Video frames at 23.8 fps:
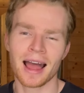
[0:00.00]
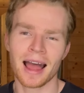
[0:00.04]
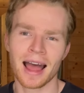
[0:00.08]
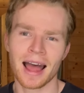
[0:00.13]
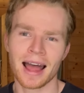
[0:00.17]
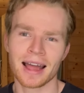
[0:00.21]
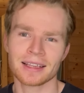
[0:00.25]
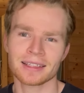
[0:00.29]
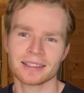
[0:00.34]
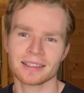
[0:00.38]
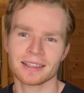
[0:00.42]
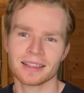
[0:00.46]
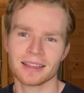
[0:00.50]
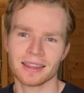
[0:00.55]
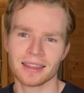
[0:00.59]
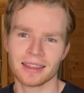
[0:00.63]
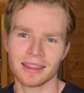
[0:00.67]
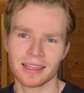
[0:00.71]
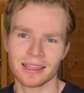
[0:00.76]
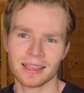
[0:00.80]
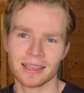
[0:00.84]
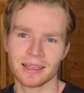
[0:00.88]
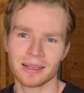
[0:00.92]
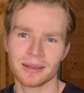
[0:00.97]
at
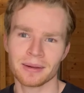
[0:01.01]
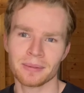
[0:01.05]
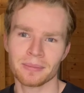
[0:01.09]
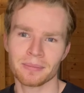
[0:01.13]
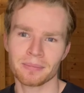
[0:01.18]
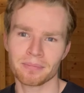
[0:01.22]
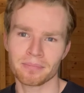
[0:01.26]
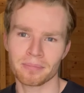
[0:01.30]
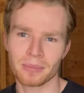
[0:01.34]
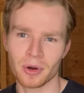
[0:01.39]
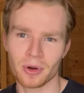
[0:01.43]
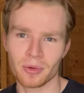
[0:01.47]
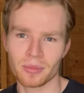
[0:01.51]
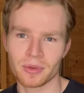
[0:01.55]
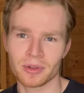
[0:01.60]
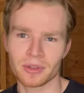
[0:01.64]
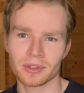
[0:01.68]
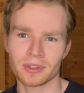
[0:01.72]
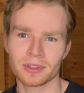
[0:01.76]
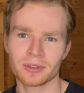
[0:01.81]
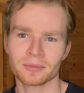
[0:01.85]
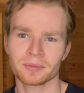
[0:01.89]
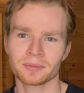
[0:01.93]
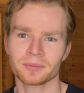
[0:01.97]
the moment.